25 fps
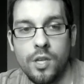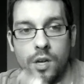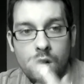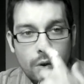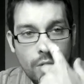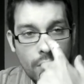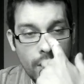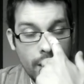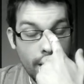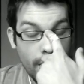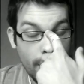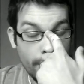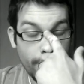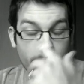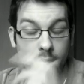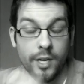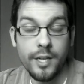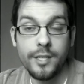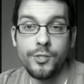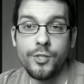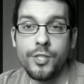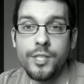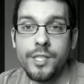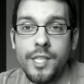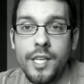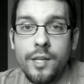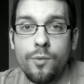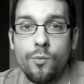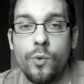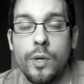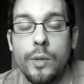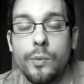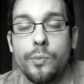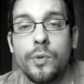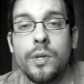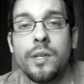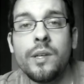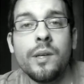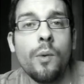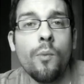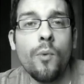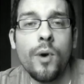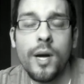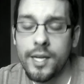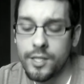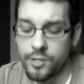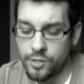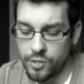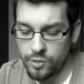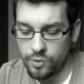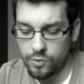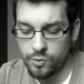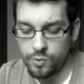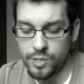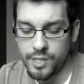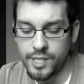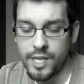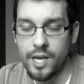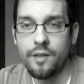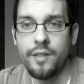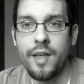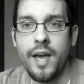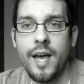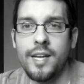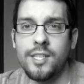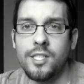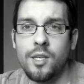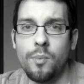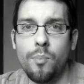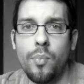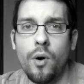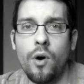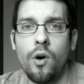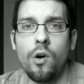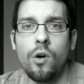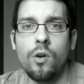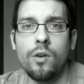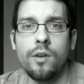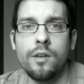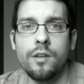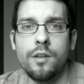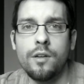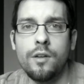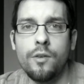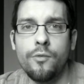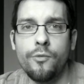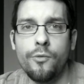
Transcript: So if you're interested, we really want to sell that as a bulk